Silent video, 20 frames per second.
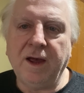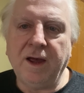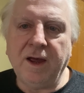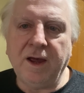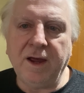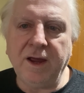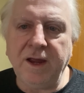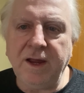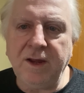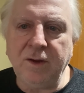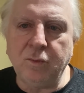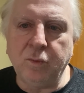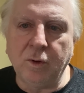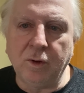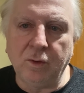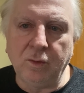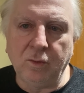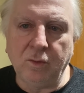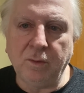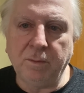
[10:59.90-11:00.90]
He
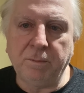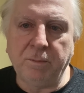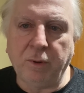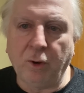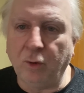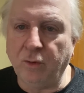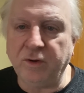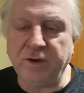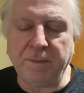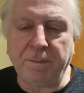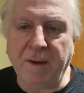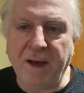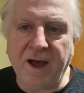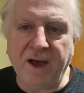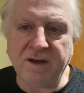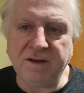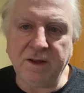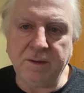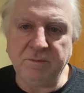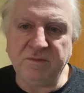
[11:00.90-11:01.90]
will pull it
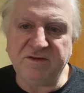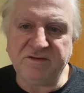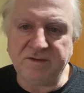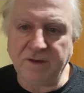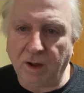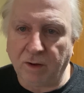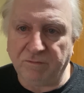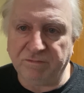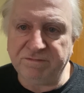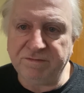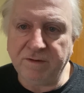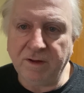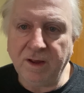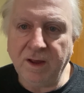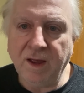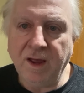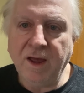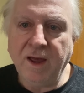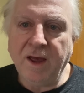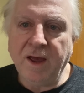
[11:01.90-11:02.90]
apart himself.
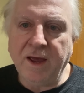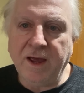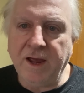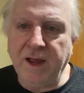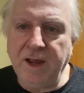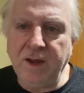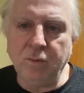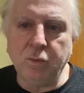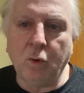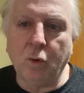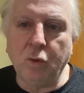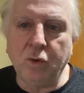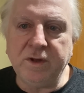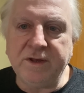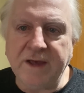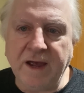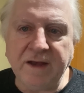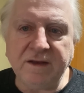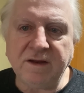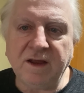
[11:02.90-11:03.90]
He will get